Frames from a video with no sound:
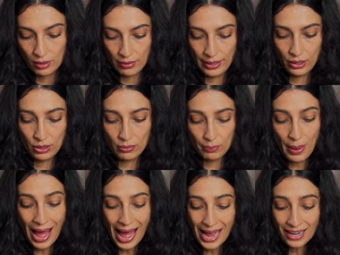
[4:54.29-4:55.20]
They're
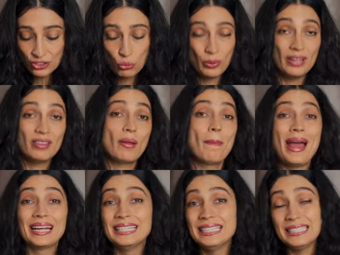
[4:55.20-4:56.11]
packed with
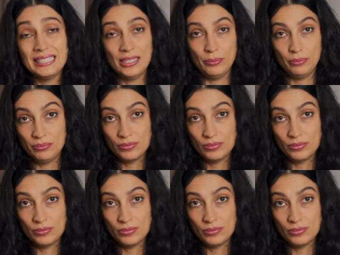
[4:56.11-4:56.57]
magnesium.